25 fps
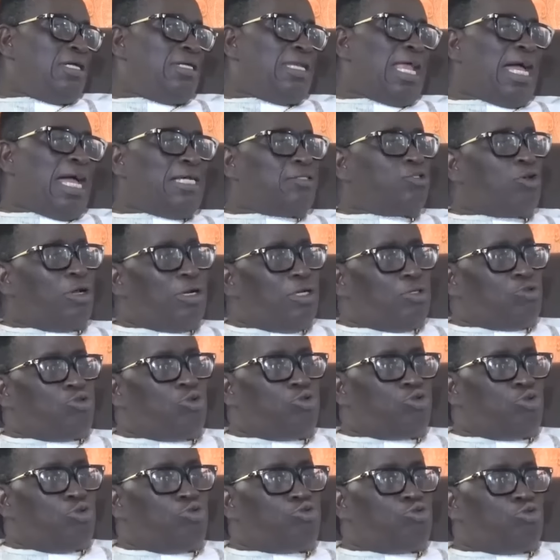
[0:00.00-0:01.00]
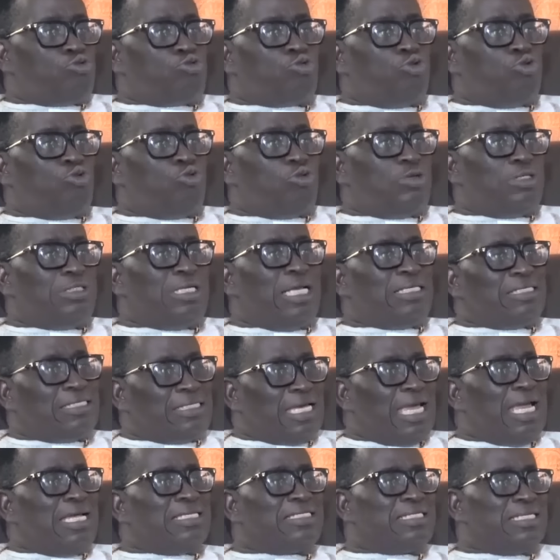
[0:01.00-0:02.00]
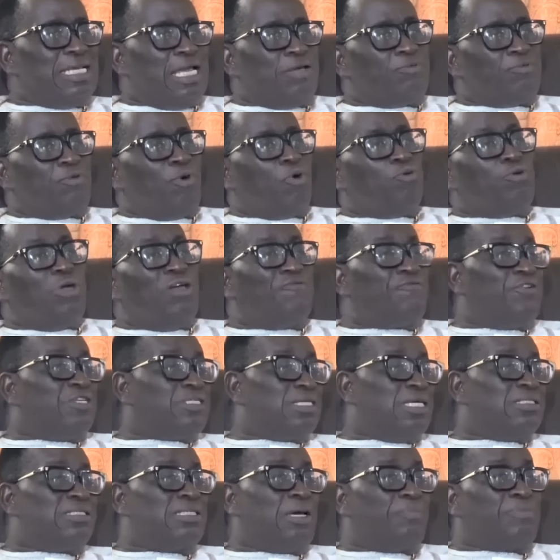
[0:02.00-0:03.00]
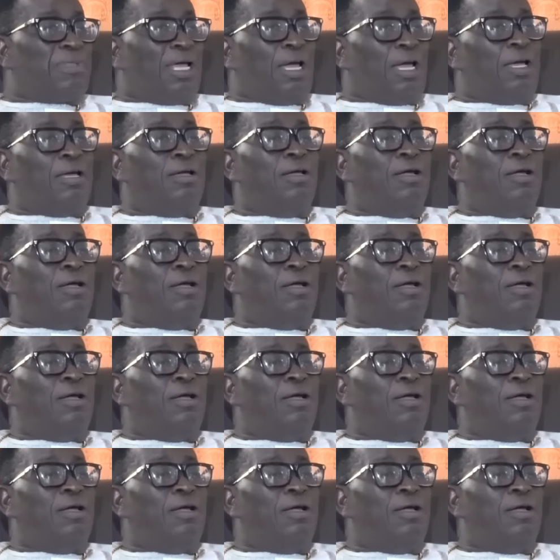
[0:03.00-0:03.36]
na sore so so so ye says ye do Ephesians chapter